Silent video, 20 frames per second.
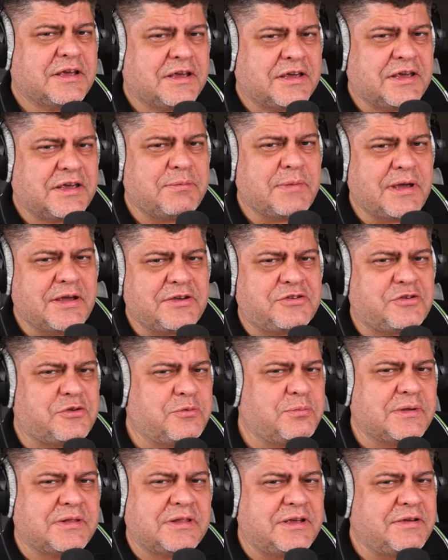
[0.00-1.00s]
he makes
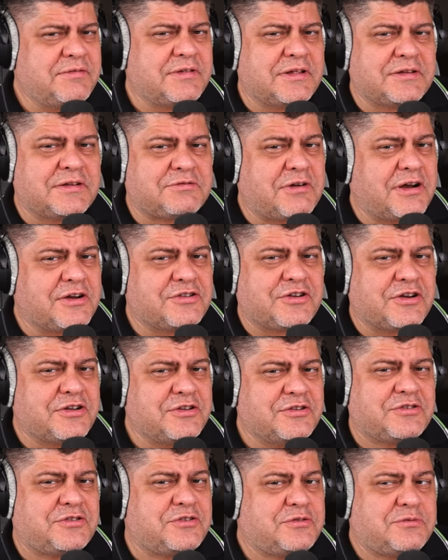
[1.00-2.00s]
you believe that Russia
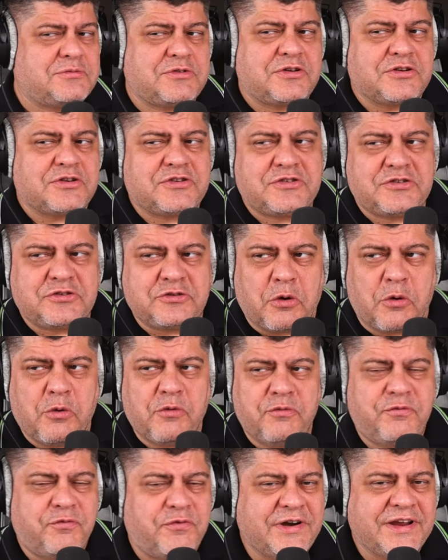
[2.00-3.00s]
is just
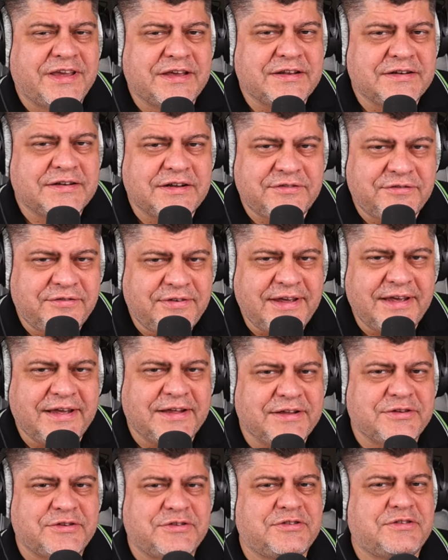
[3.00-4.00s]
so freaking
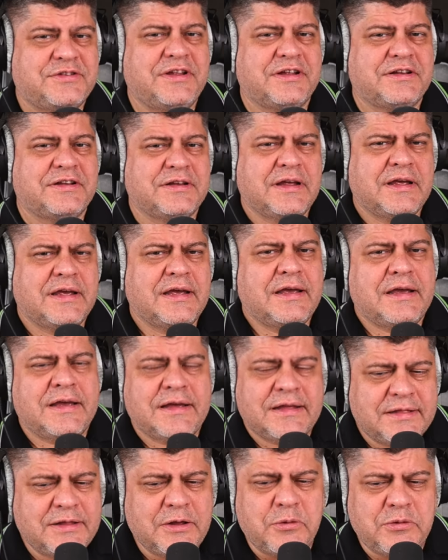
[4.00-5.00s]
advanced. And
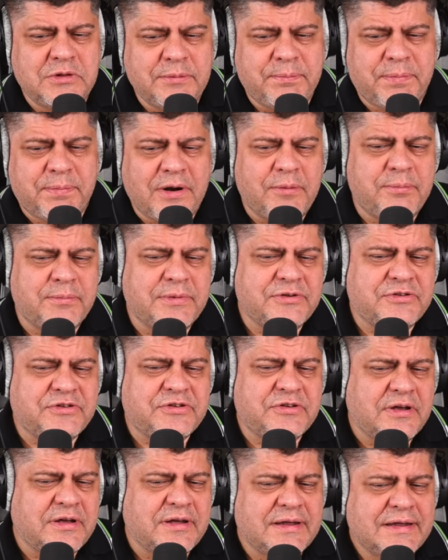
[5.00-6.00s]
the only problem
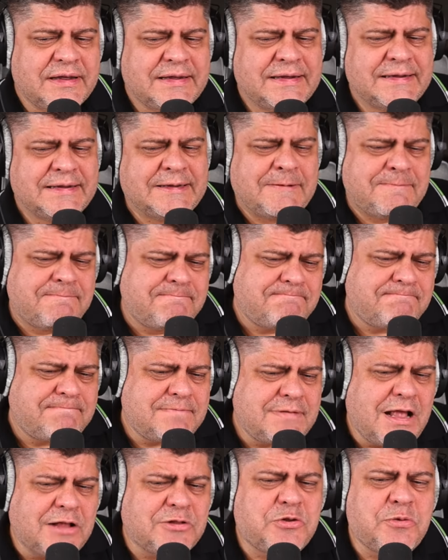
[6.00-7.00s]
is uh,
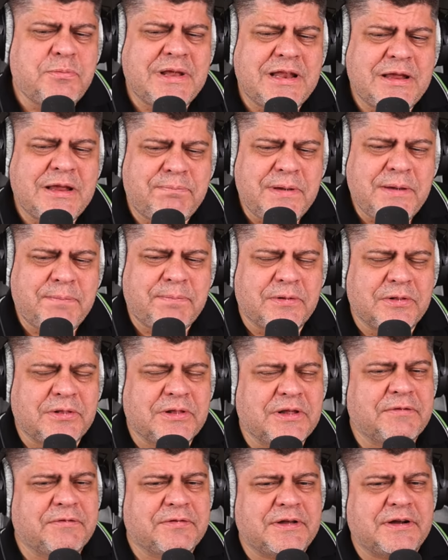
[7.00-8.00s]
not too many
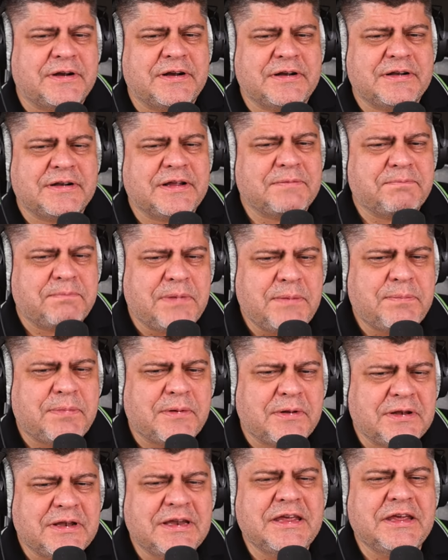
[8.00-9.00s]
people live there, and then
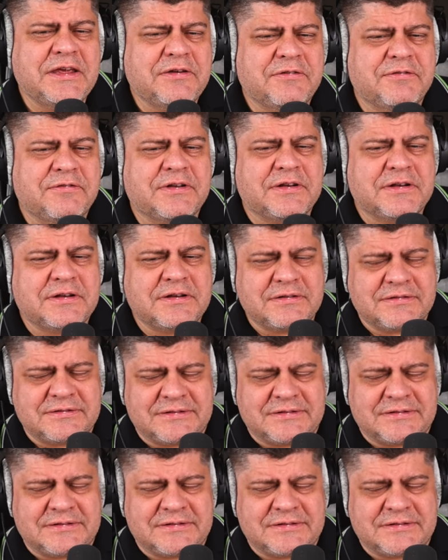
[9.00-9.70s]
people leave, and